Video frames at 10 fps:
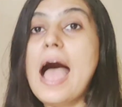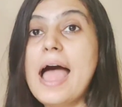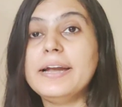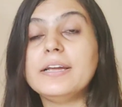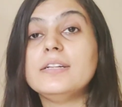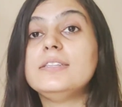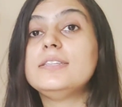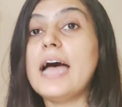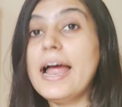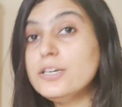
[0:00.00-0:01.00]
and
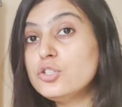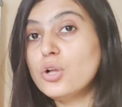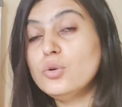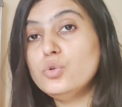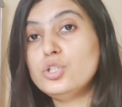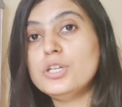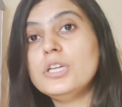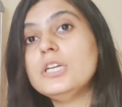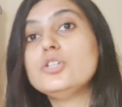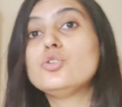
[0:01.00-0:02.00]
that
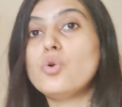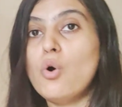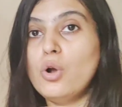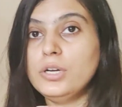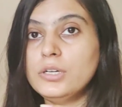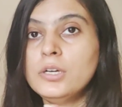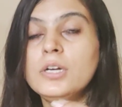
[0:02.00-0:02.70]
solution is called